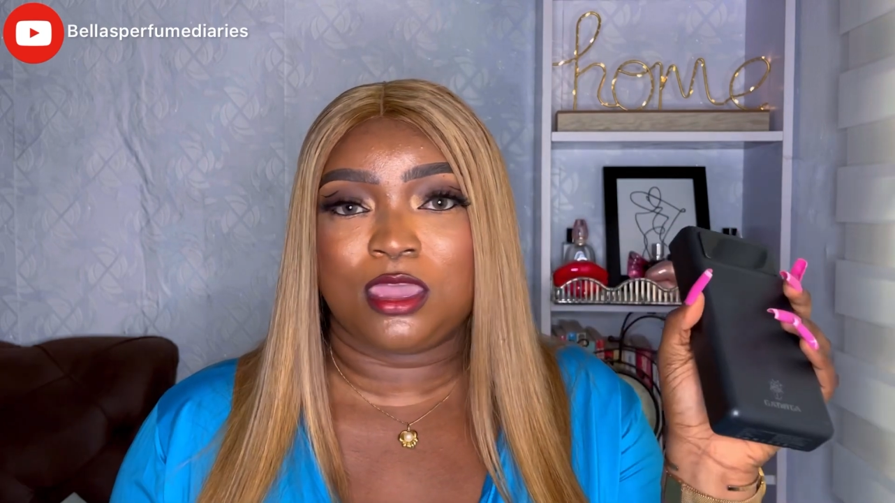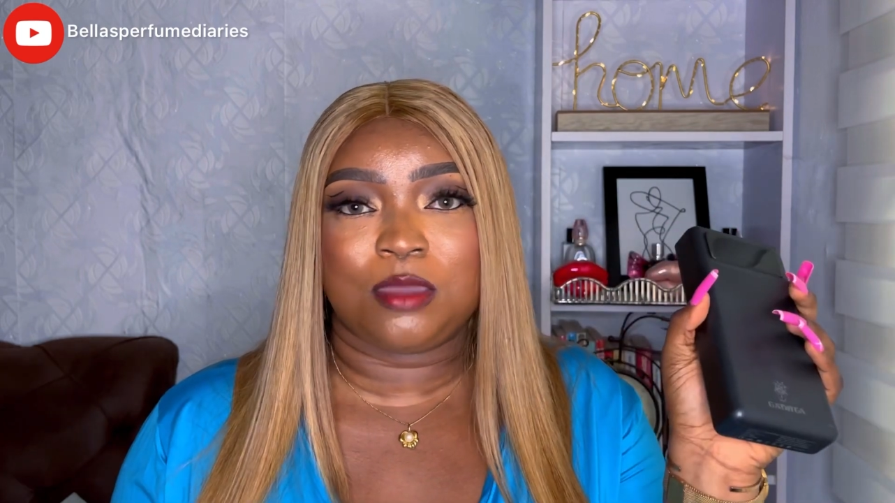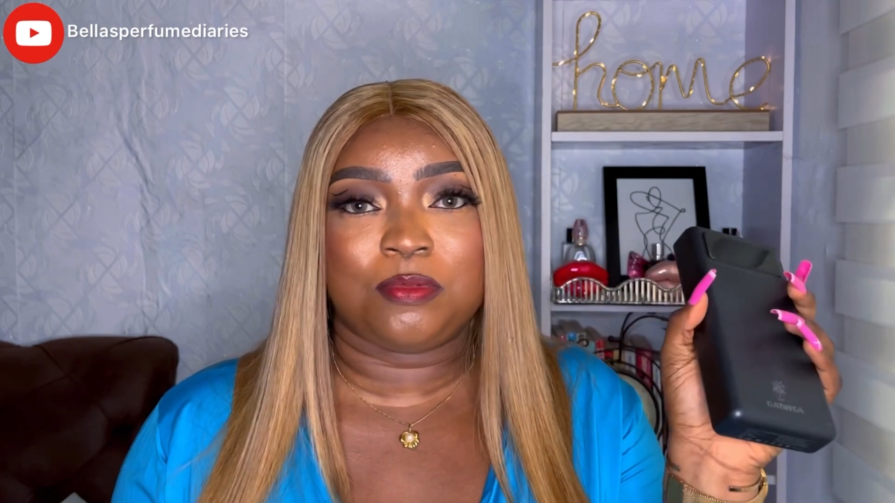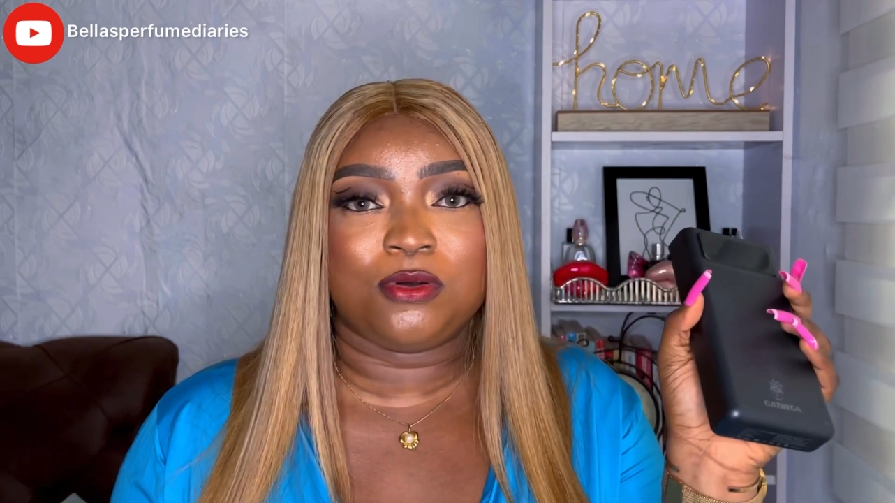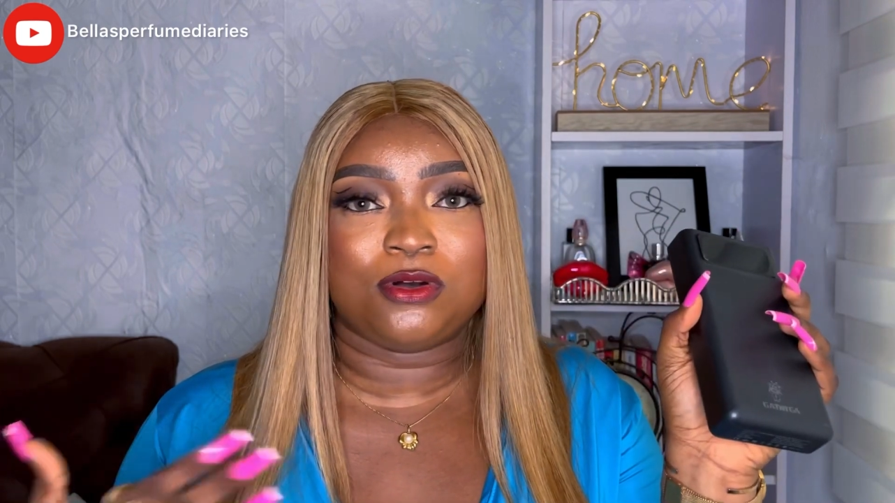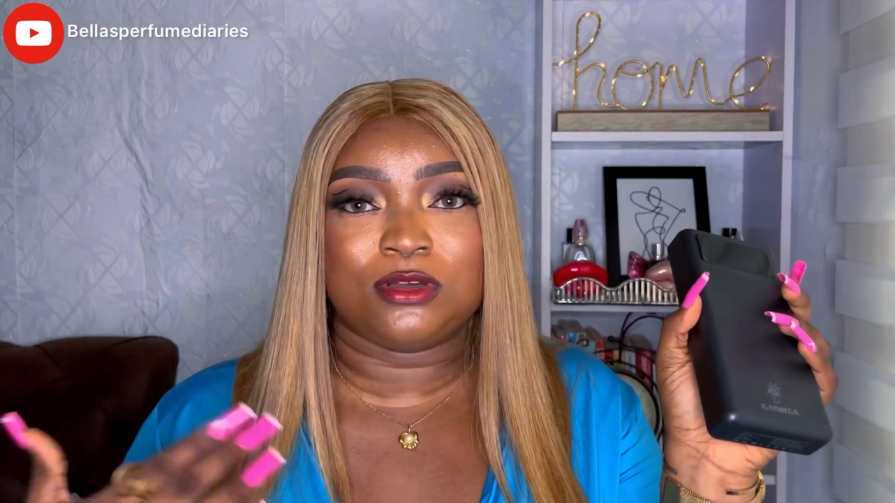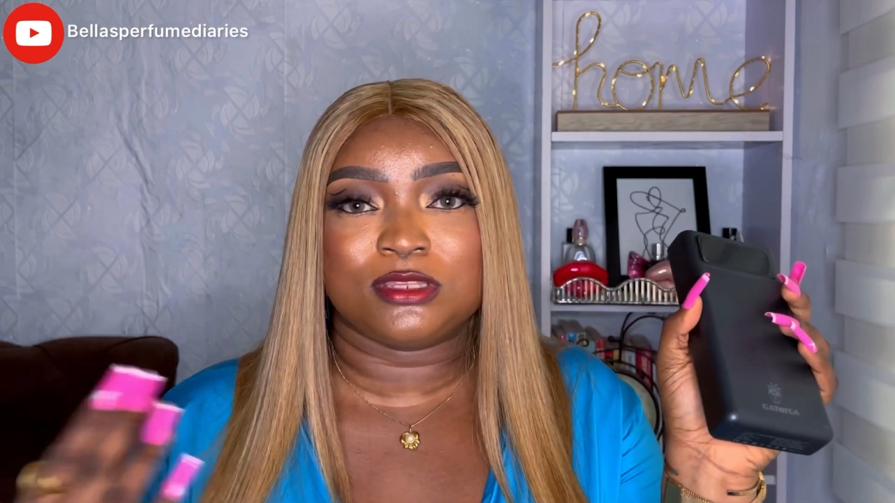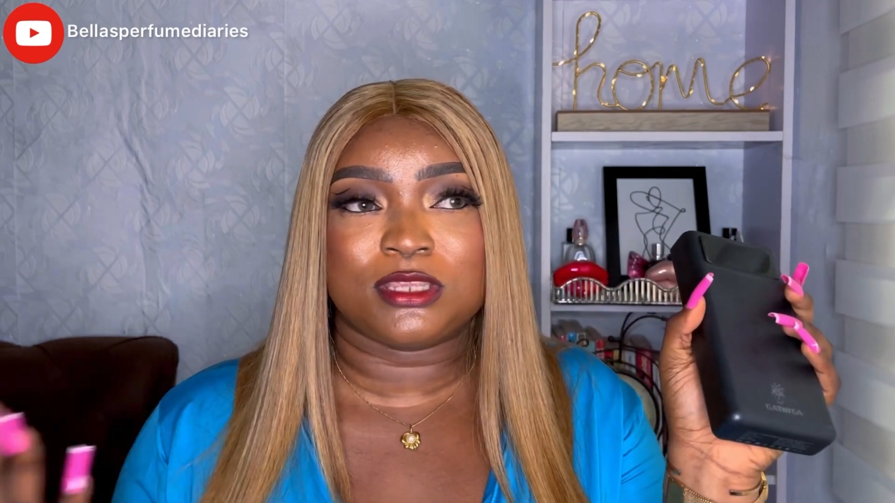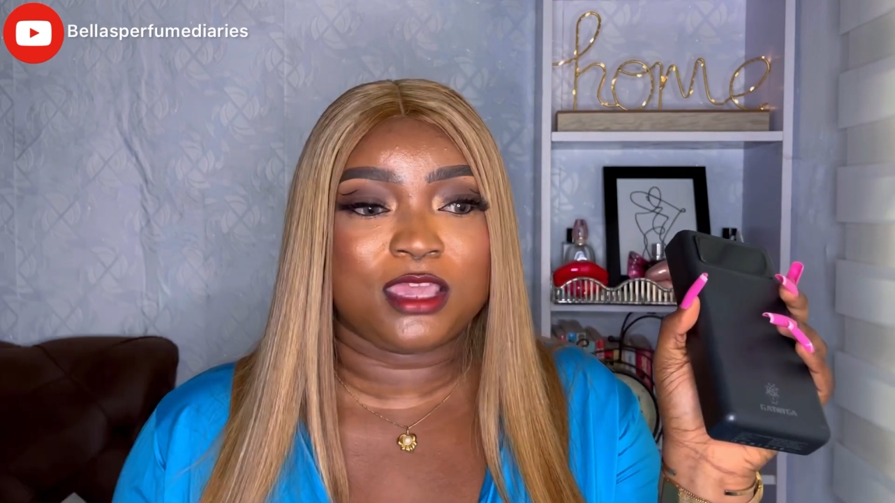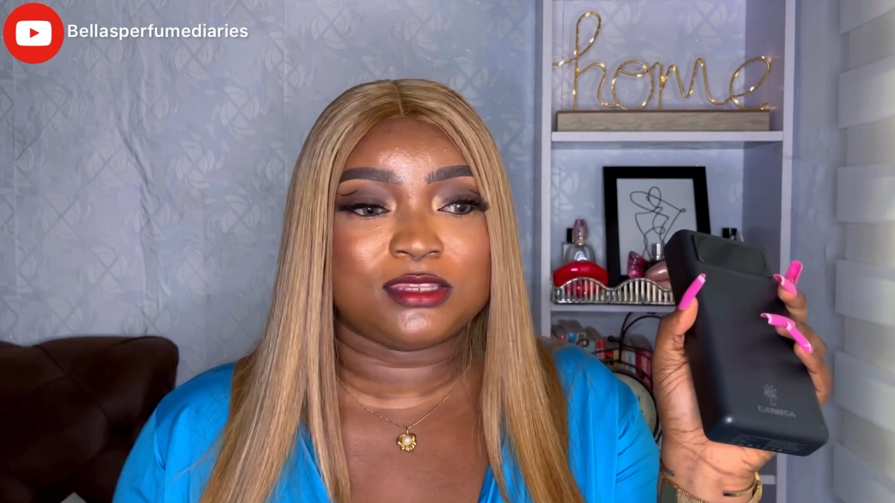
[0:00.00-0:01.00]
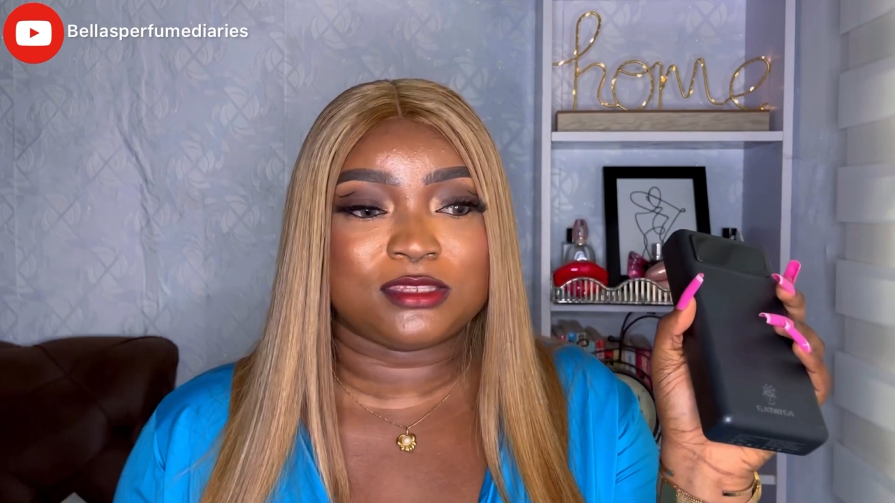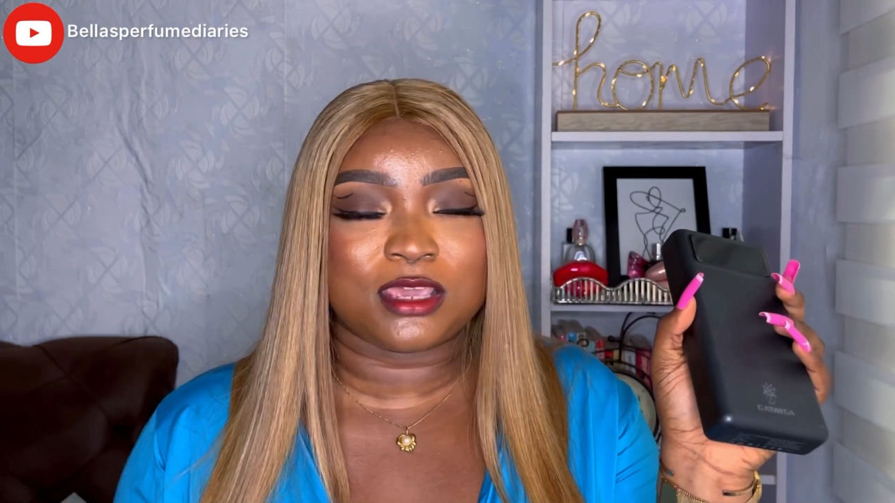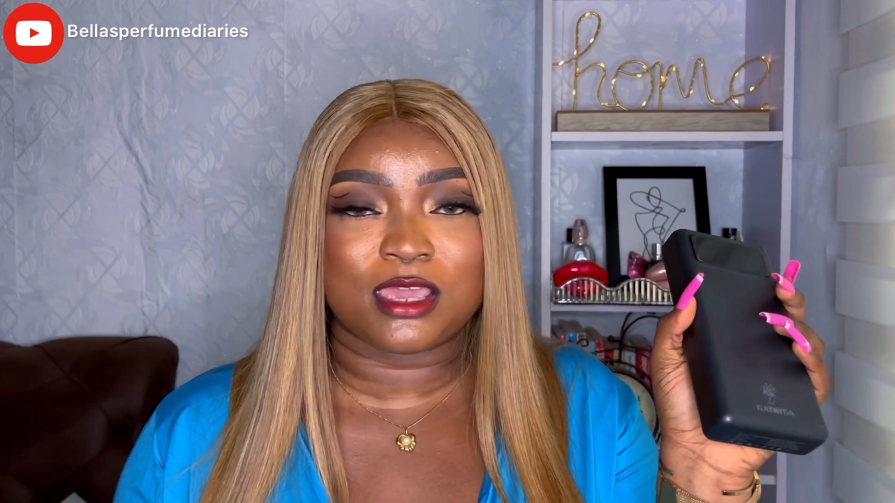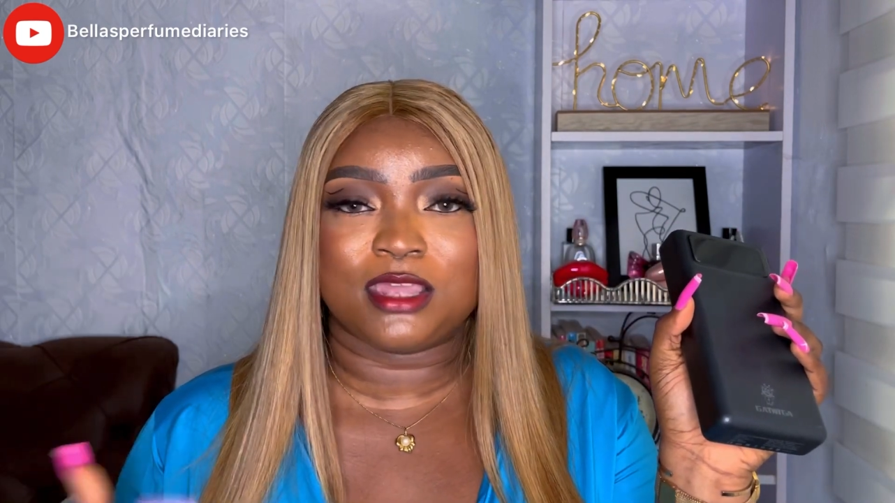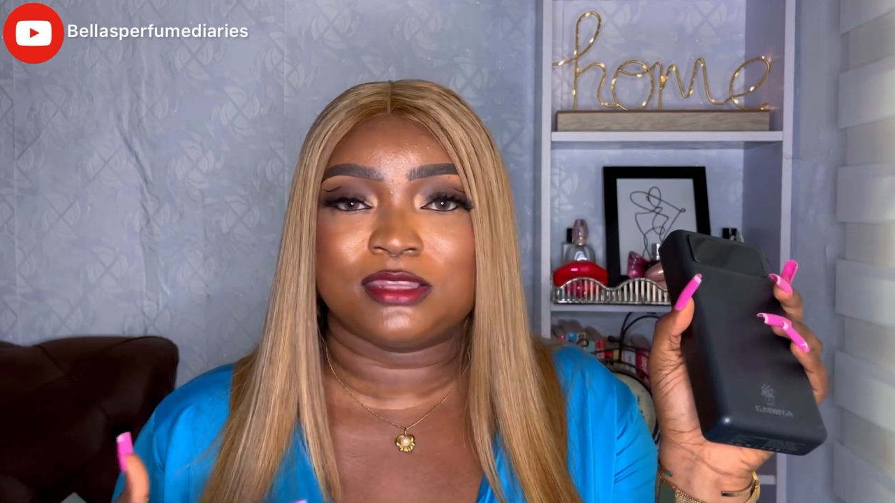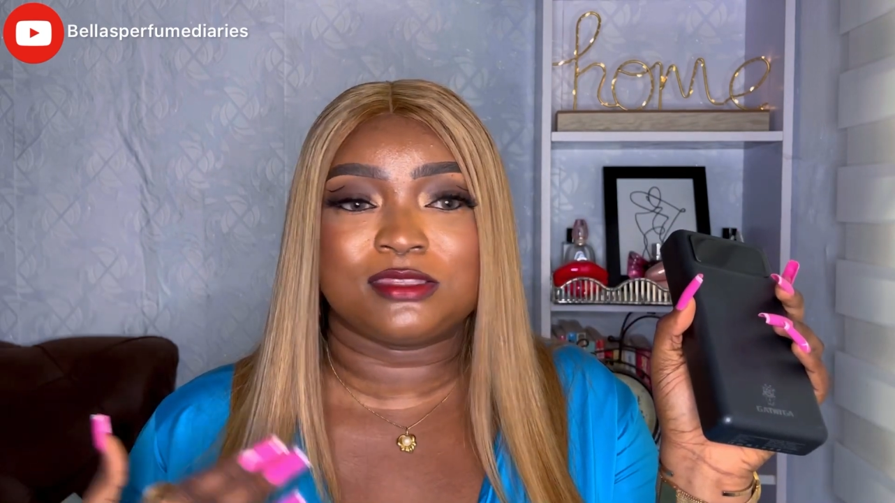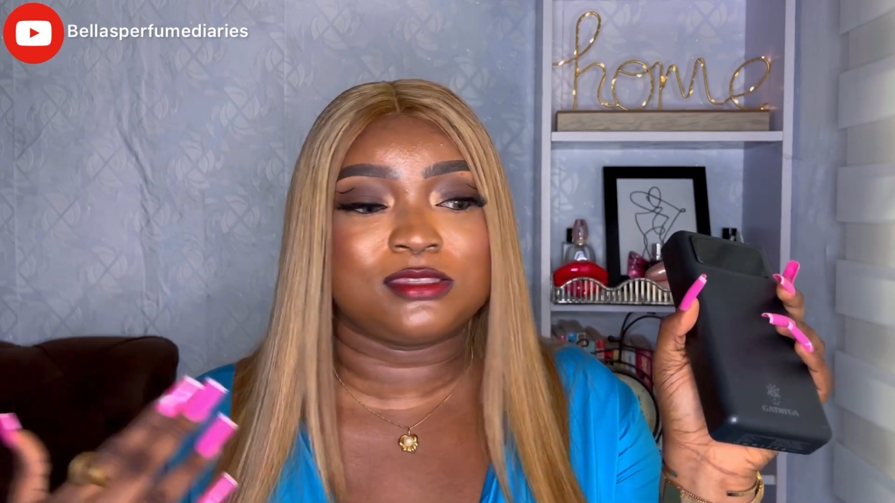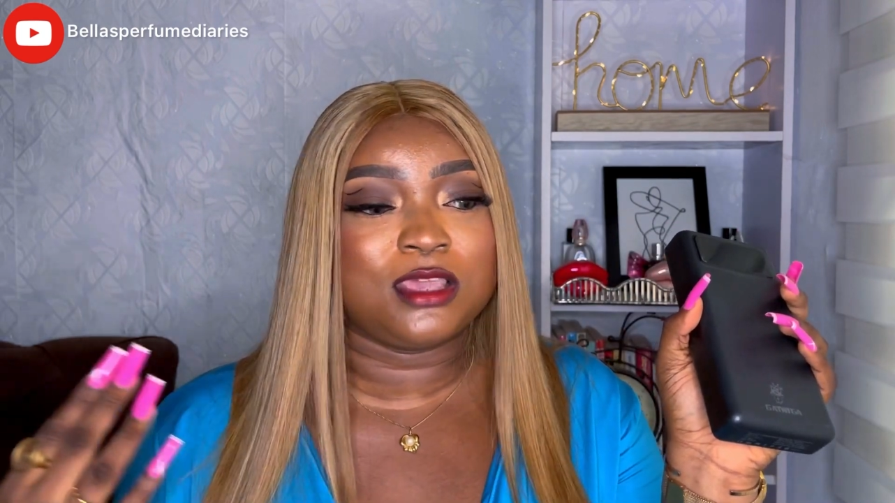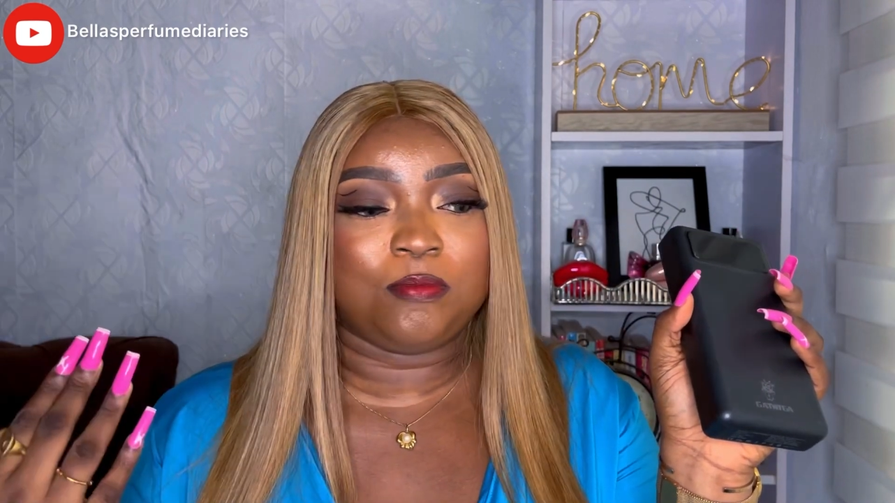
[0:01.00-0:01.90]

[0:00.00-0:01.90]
airpods headsets